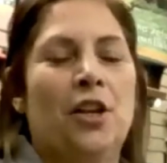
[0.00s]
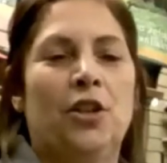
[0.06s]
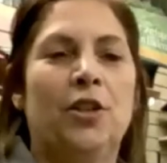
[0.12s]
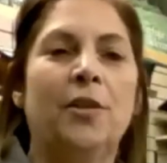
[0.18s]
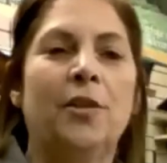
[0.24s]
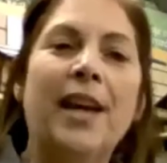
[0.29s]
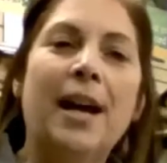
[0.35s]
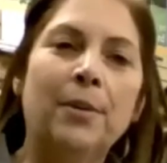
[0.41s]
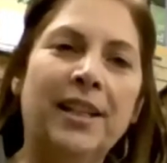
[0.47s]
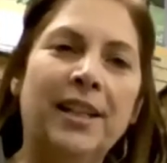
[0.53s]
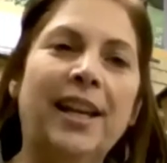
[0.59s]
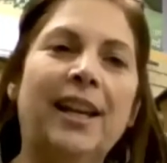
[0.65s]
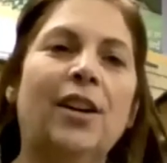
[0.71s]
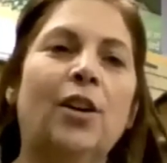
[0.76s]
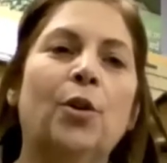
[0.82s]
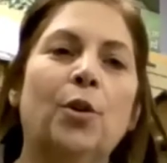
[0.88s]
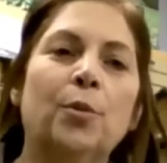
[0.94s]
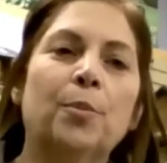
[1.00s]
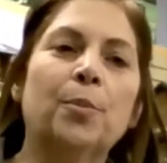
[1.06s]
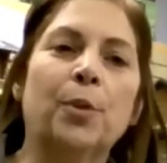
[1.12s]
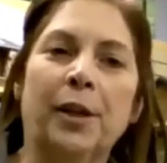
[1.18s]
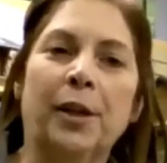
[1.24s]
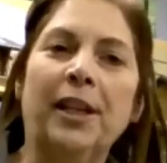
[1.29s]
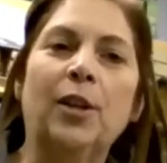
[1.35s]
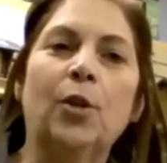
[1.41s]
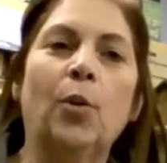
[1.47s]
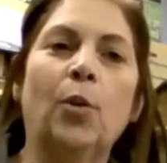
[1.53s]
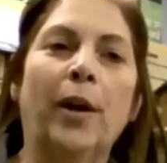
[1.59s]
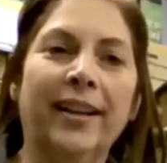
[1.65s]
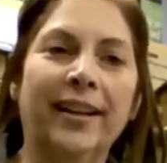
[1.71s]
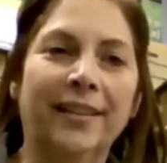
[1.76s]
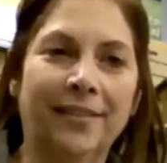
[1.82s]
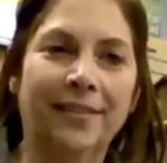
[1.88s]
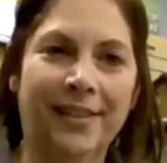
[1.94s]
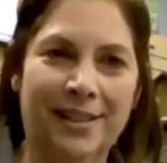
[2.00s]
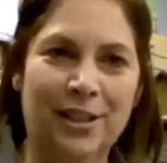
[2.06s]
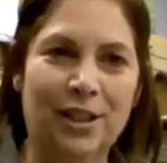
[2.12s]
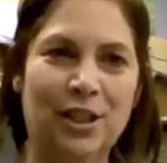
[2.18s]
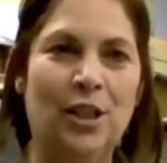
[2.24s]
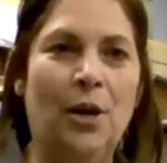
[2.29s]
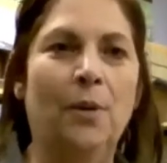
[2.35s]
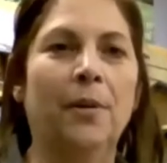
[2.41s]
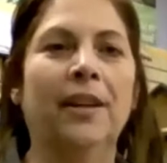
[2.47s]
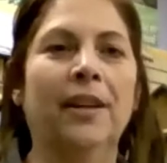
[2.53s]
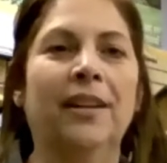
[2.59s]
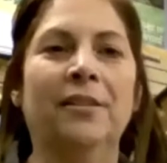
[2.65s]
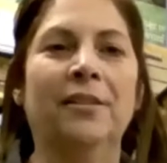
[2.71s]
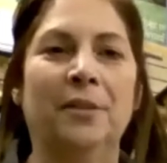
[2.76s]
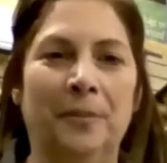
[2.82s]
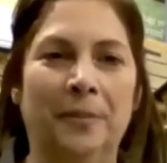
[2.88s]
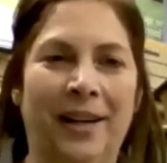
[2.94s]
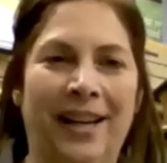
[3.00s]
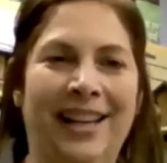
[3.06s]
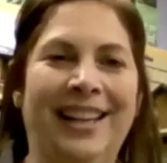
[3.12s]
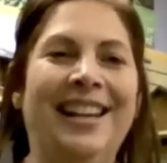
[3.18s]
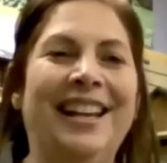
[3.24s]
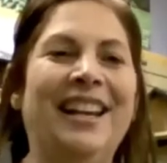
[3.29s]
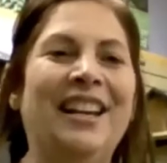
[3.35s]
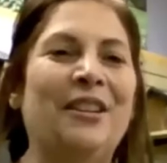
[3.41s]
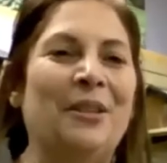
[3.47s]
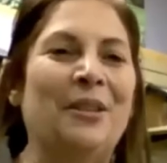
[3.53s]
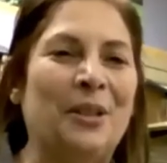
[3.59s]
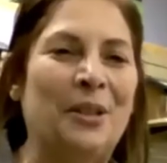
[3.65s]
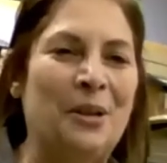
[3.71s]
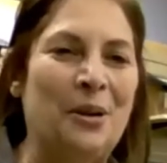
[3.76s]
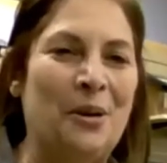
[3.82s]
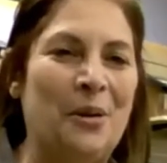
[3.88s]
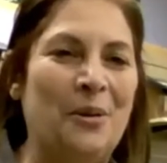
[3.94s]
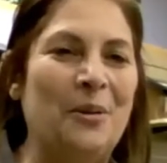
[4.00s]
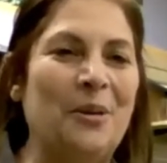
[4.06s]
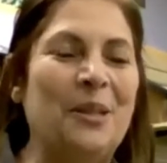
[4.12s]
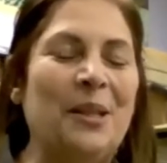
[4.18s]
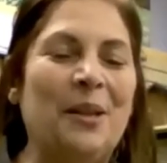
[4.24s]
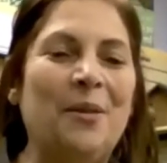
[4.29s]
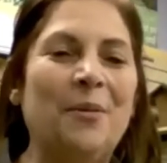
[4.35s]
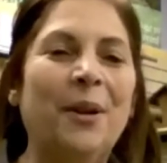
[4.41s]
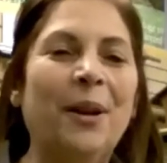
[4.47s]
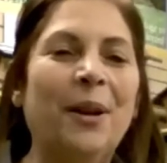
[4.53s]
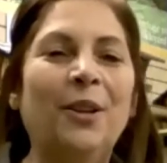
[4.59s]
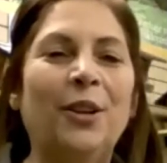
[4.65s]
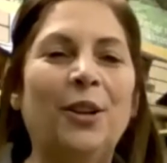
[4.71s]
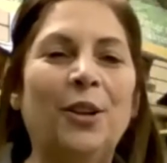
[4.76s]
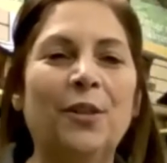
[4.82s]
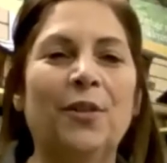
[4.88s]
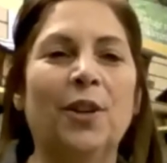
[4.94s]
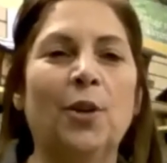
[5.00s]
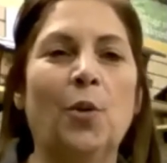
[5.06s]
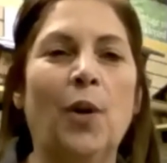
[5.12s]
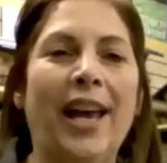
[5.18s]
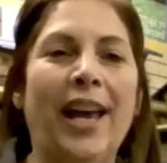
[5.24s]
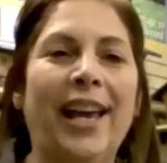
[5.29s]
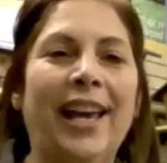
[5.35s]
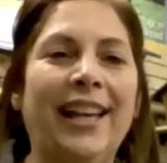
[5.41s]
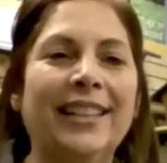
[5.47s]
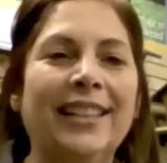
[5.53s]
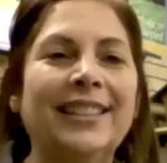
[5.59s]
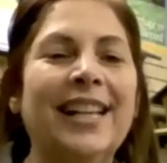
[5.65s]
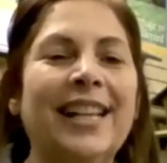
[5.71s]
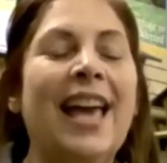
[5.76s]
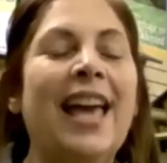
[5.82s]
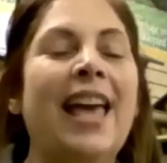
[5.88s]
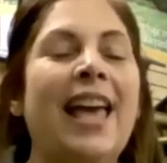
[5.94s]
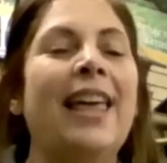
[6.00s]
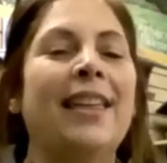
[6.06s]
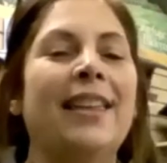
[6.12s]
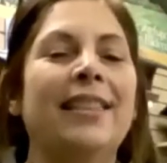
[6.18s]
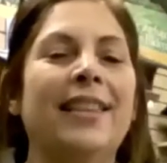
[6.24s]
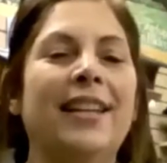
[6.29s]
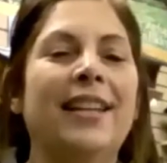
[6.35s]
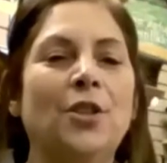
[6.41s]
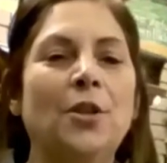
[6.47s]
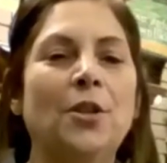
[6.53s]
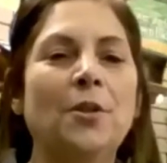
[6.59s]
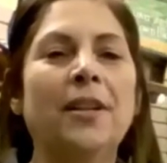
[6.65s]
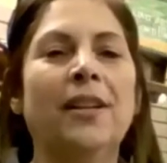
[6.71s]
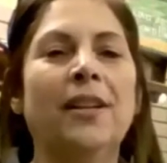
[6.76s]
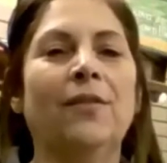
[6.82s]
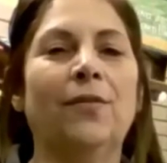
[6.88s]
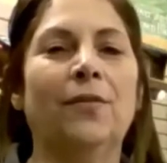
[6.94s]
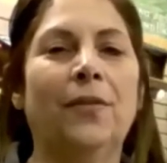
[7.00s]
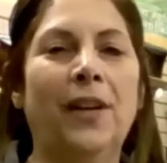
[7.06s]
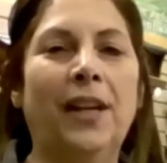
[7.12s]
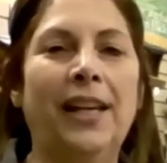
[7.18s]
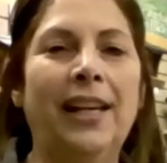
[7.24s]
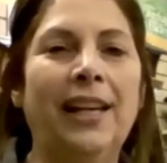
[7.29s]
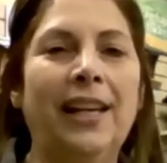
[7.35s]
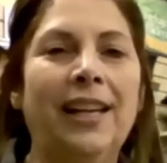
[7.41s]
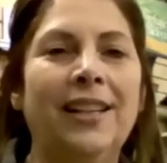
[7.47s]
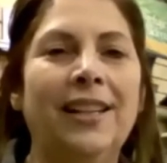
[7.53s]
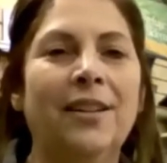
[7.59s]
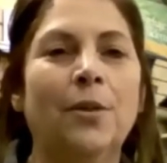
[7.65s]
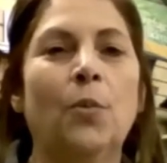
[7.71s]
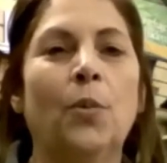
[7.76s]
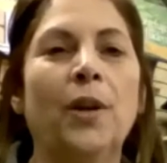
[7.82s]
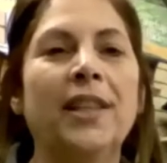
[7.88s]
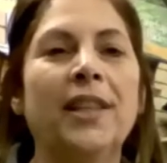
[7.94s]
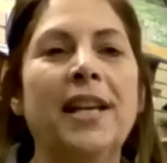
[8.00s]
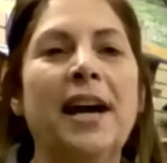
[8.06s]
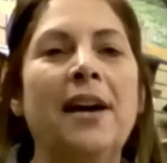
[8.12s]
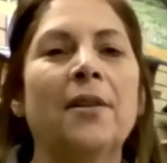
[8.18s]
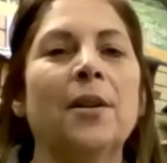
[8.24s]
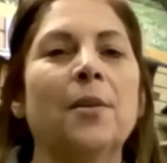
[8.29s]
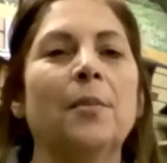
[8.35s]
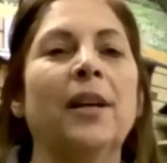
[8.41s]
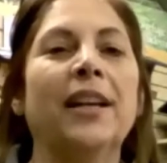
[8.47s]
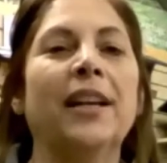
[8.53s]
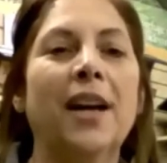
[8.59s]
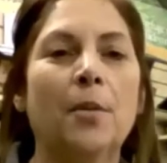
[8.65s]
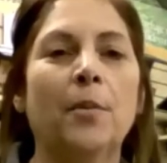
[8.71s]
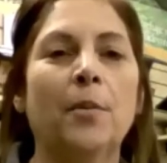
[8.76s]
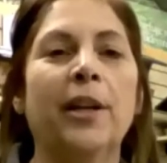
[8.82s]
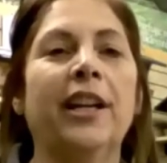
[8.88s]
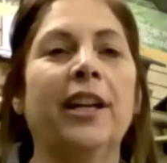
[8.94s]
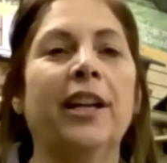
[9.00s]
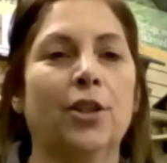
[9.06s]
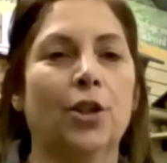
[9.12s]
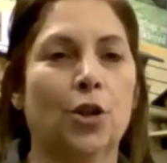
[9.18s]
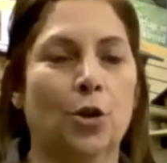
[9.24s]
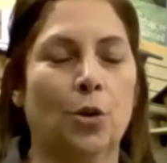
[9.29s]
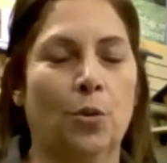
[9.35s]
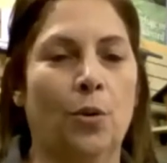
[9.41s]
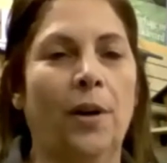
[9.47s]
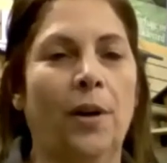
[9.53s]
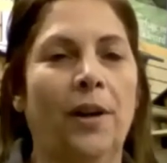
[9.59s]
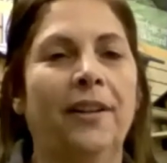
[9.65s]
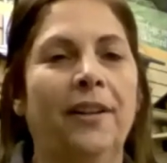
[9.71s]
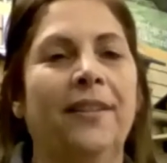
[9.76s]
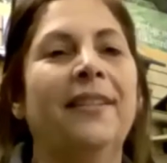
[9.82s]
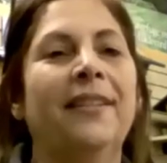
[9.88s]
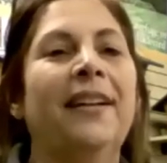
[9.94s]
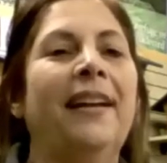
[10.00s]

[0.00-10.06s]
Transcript: So that would get old pretty quick if it's snowing or raining or cold. So you want to look for ways that you can feed without it becoming a chore.